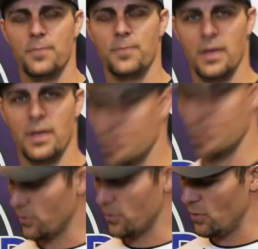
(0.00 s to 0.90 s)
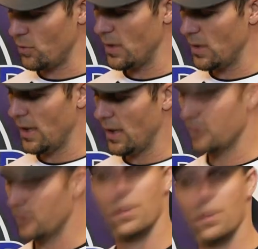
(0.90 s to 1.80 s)
and go through and
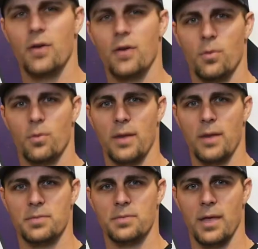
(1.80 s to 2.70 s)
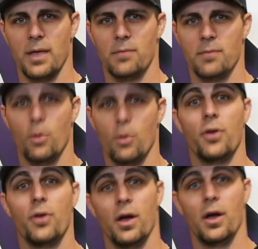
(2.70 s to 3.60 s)
fill out your practice plan both
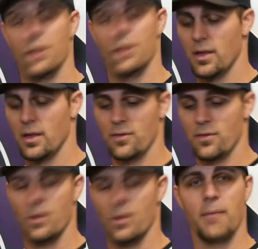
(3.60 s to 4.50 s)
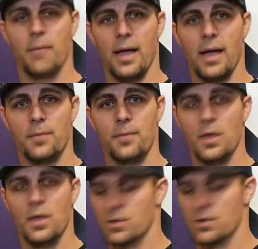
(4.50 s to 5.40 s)
on the front and back.
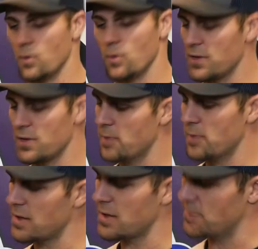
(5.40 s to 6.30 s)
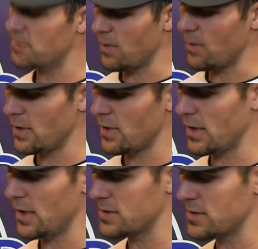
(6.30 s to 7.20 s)
So what this practice plan really
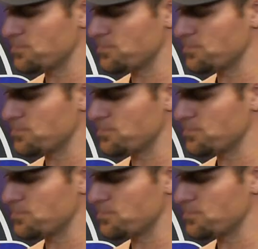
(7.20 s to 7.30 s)
is